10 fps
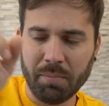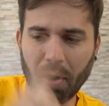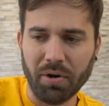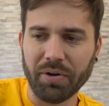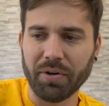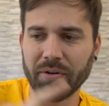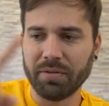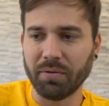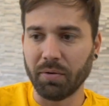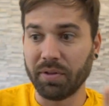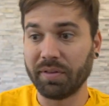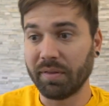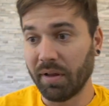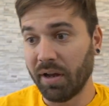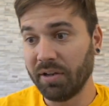partners or the,
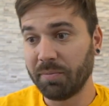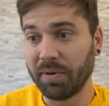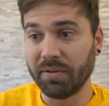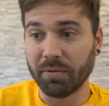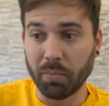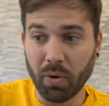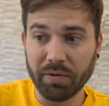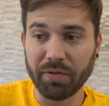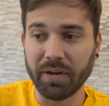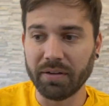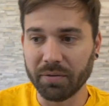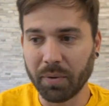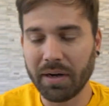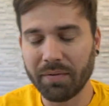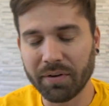the husbands or boyfriends or
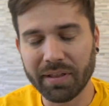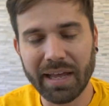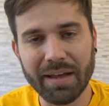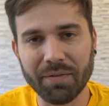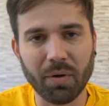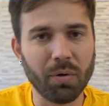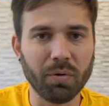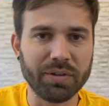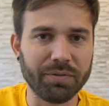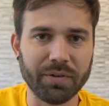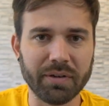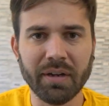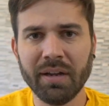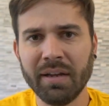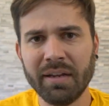whatever they have a whole different
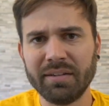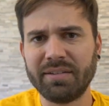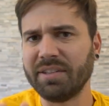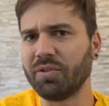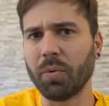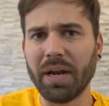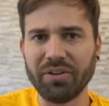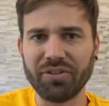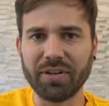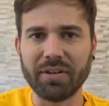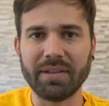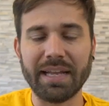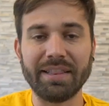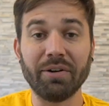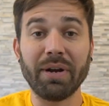situation
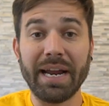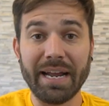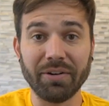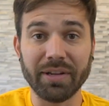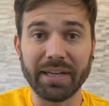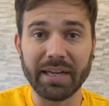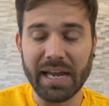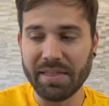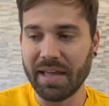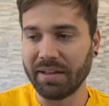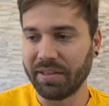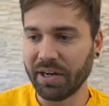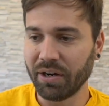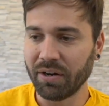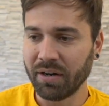that they're handling and that
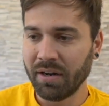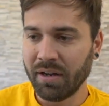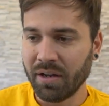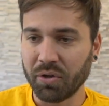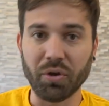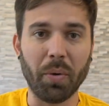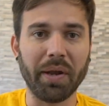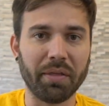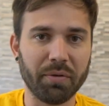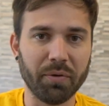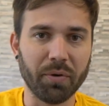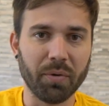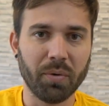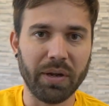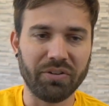they're going
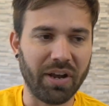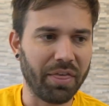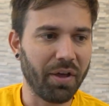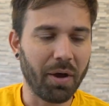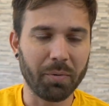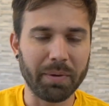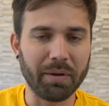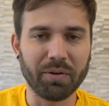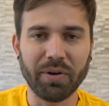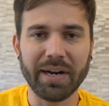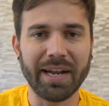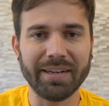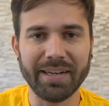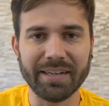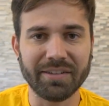through, which I thought would be a great
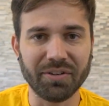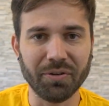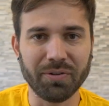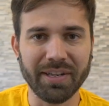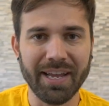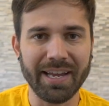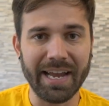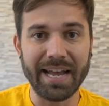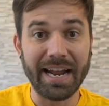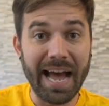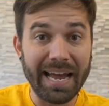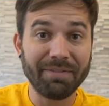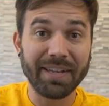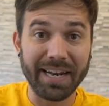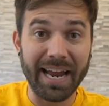idea to do today. And I have
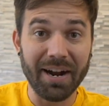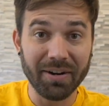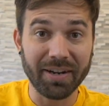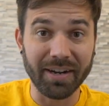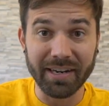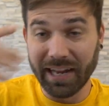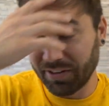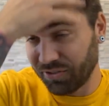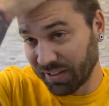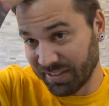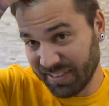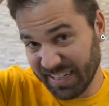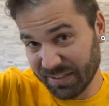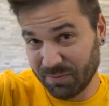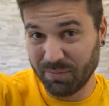to get a haircut, as you can see,
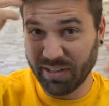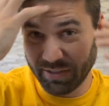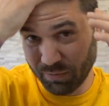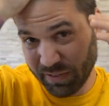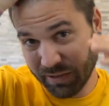it's freaking